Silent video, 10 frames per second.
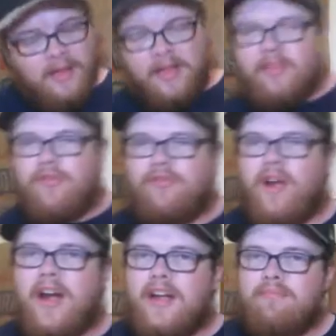The
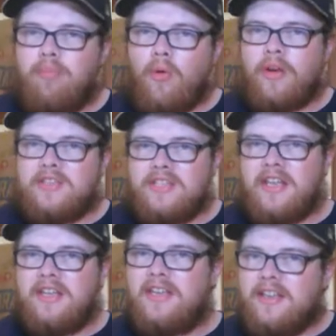fried pork
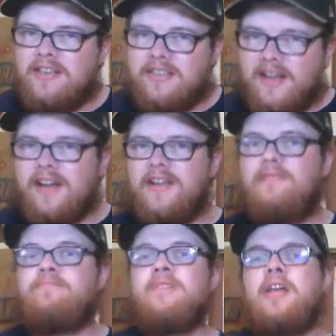steak is done
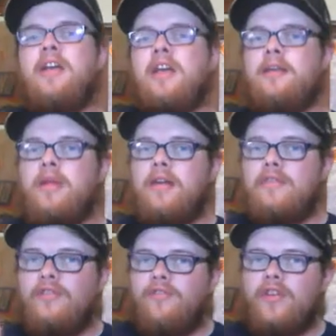and I'm having
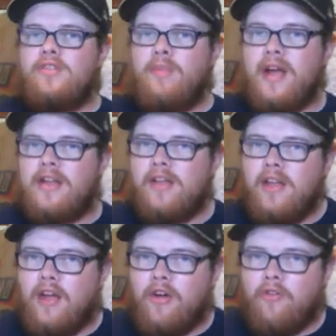the first bite
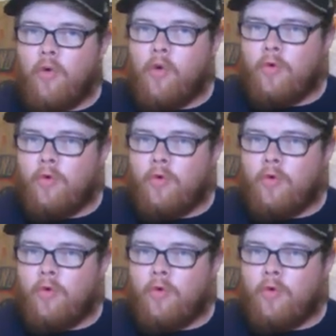for